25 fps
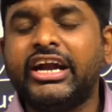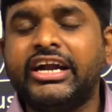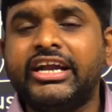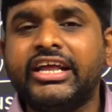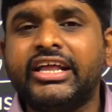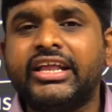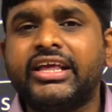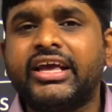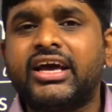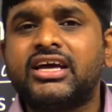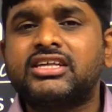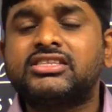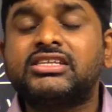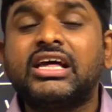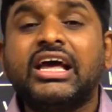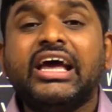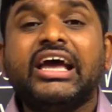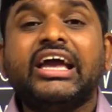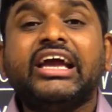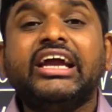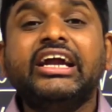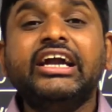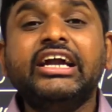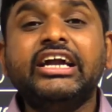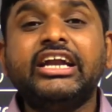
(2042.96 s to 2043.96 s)
criterias.
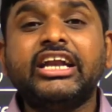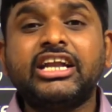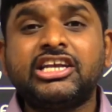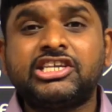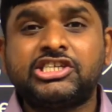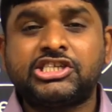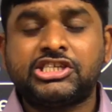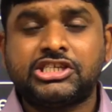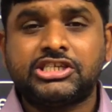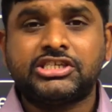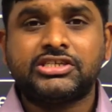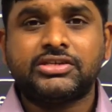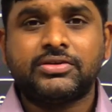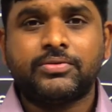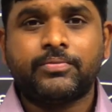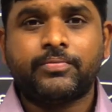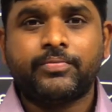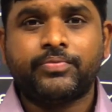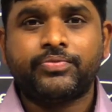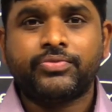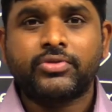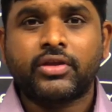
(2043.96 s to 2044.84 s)
Interest.